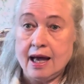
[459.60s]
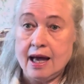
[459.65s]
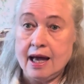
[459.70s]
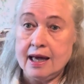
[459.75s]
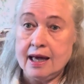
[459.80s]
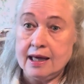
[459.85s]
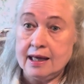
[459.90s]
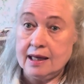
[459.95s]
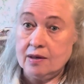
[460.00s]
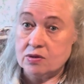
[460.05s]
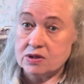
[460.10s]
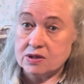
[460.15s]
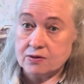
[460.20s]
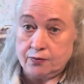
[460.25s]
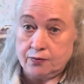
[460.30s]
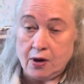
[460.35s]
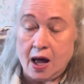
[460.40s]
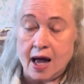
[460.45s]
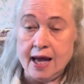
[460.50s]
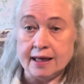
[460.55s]
he was
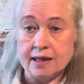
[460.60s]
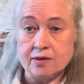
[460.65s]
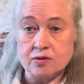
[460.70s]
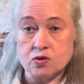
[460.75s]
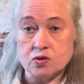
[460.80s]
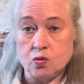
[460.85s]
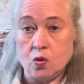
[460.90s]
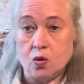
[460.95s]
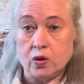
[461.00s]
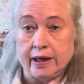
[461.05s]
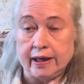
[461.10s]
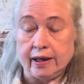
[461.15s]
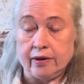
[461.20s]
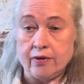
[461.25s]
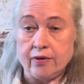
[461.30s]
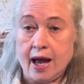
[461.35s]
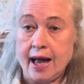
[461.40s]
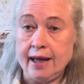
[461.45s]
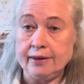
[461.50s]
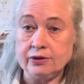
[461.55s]
fine. He was walking
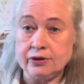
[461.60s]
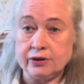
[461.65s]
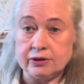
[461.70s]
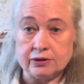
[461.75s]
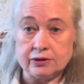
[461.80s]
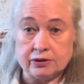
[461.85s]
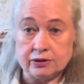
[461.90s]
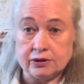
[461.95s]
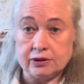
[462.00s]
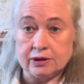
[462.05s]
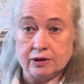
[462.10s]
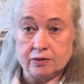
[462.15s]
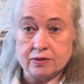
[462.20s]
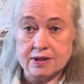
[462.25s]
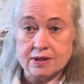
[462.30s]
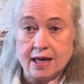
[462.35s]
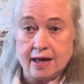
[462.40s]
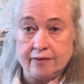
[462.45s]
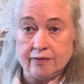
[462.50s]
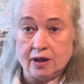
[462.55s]
around and he
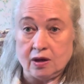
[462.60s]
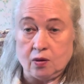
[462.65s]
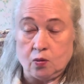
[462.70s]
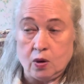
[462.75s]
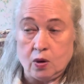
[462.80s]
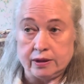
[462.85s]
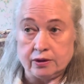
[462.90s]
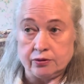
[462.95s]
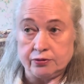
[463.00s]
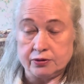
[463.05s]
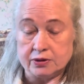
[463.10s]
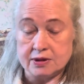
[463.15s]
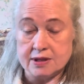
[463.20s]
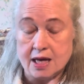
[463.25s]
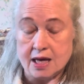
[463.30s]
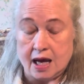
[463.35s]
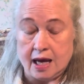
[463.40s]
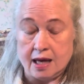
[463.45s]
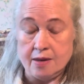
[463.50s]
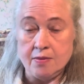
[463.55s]
was having a wonderful
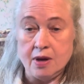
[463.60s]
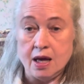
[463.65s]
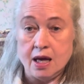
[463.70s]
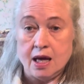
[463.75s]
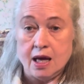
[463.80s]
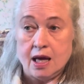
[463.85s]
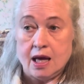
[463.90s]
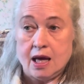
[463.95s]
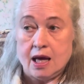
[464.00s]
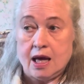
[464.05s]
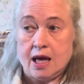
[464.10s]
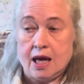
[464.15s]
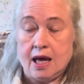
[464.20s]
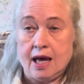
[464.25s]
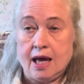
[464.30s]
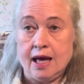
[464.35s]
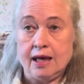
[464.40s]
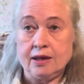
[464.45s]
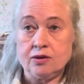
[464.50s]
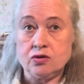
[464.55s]
time.
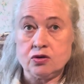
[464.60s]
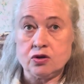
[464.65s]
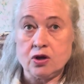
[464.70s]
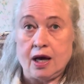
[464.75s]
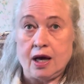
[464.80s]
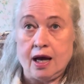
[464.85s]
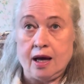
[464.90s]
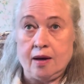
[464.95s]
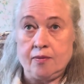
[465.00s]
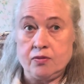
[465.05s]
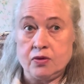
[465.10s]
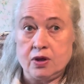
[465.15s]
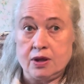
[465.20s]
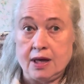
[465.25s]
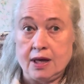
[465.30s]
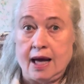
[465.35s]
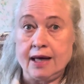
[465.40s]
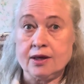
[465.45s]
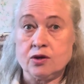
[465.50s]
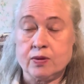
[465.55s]
And um, the
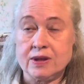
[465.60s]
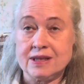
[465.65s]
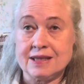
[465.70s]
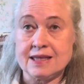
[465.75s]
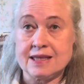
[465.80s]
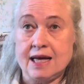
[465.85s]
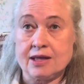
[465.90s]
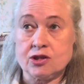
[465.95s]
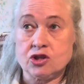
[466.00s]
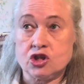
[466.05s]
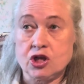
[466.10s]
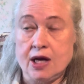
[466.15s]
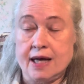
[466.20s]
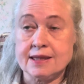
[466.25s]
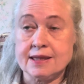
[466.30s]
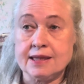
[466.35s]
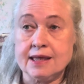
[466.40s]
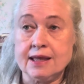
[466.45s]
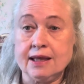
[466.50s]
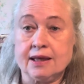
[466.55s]
night we sat
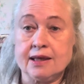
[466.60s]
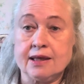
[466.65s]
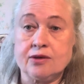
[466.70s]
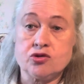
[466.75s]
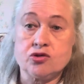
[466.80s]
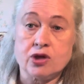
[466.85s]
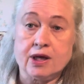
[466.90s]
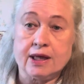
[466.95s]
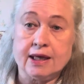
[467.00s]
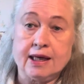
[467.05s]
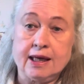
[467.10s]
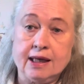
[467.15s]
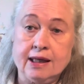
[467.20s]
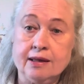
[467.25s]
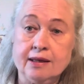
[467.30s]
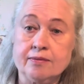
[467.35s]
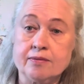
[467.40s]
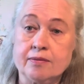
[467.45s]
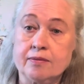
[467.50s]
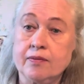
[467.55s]
chatting and
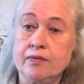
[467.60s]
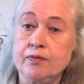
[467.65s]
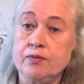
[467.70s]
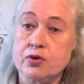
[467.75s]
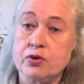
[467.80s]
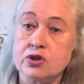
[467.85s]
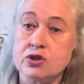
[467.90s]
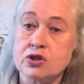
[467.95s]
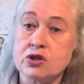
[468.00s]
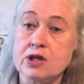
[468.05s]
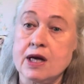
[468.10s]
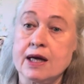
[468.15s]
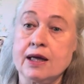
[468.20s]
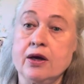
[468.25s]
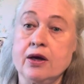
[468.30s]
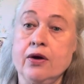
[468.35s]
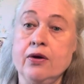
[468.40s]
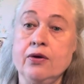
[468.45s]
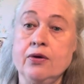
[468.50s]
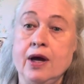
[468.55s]
drinking
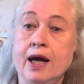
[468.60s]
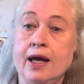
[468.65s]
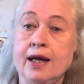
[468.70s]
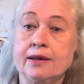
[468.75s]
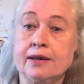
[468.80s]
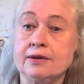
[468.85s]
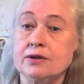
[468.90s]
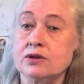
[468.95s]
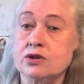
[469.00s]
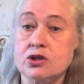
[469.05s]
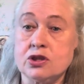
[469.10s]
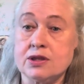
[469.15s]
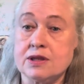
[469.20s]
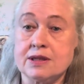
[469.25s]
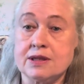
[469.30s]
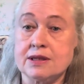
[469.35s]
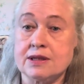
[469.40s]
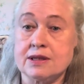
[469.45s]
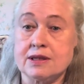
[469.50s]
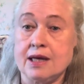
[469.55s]
Prosecco and
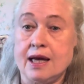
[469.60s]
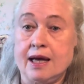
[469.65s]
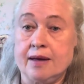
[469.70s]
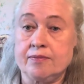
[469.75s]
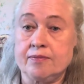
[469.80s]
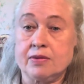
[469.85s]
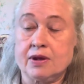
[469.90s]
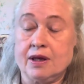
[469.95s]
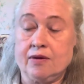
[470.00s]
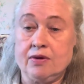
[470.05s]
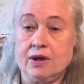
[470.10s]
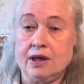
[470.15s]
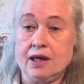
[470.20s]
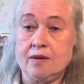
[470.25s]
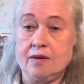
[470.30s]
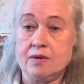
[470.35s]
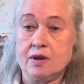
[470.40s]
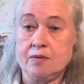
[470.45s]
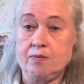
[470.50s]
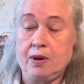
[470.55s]
just um, giving
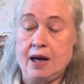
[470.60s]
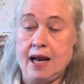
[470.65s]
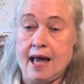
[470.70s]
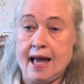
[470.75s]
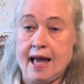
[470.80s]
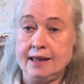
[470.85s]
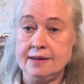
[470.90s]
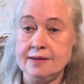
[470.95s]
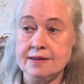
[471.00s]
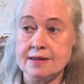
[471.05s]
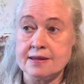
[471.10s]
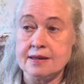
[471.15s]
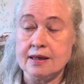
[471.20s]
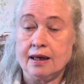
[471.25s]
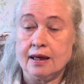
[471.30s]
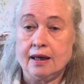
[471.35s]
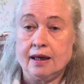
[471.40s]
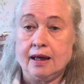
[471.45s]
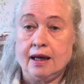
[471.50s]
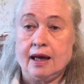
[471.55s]
him the plans.
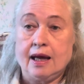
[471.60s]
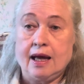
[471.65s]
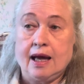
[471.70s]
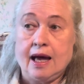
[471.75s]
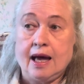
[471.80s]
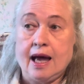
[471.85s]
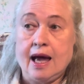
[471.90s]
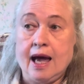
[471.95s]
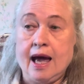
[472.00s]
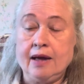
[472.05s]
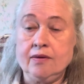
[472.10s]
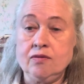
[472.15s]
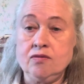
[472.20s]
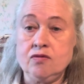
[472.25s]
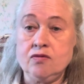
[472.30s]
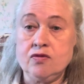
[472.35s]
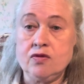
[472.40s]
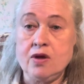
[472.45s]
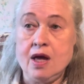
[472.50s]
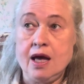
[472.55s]
And
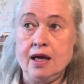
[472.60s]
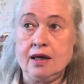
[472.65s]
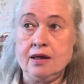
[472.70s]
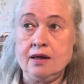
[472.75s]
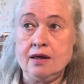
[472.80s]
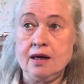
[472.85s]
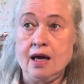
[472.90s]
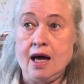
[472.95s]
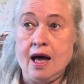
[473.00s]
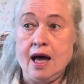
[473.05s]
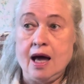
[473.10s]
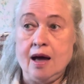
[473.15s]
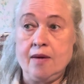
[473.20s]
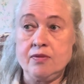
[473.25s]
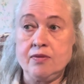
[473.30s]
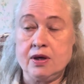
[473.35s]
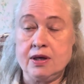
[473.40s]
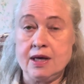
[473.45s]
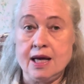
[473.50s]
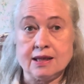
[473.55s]
then
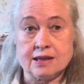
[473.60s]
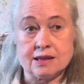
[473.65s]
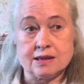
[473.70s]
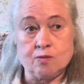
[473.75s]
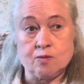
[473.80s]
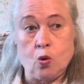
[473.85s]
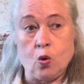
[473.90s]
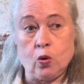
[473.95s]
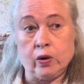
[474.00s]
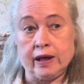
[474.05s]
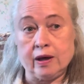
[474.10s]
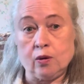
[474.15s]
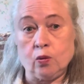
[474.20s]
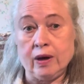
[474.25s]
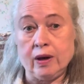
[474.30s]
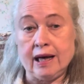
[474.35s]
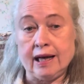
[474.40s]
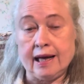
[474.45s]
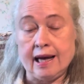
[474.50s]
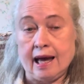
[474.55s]
um, the next morning
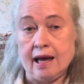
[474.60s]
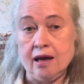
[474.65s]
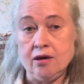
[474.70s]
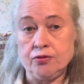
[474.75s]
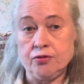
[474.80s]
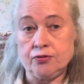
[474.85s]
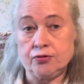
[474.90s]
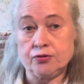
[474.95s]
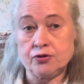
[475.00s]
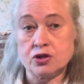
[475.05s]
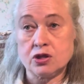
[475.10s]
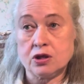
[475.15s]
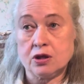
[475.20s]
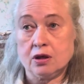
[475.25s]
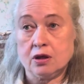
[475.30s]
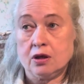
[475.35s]
we left